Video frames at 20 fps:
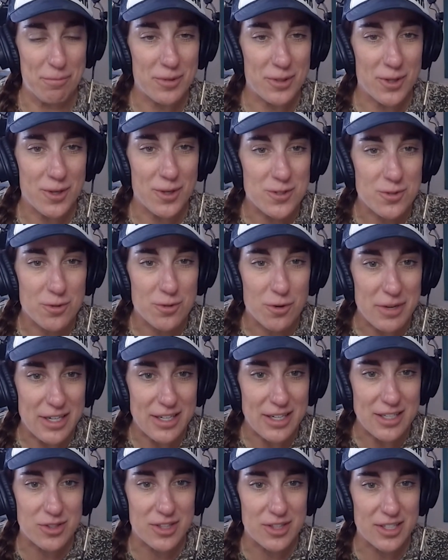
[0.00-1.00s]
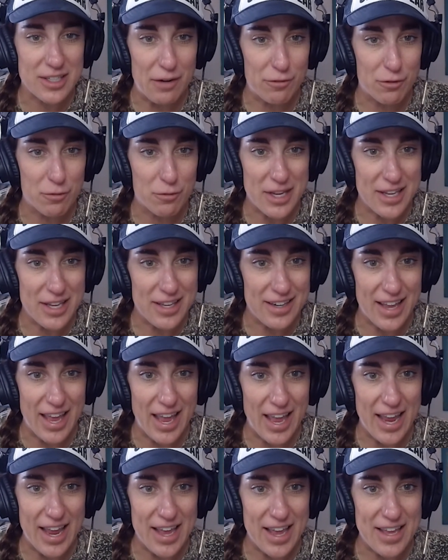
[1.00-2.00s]
closed door meetings with the government,
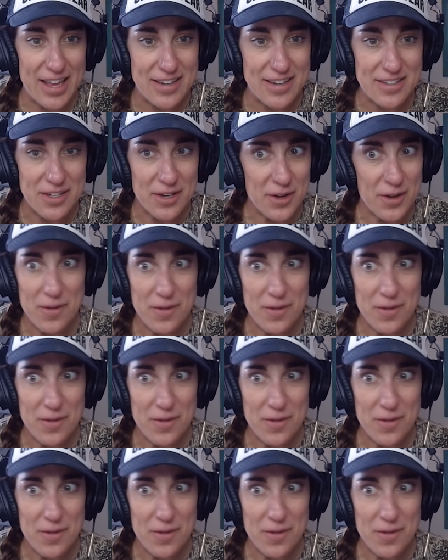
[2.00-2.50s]
and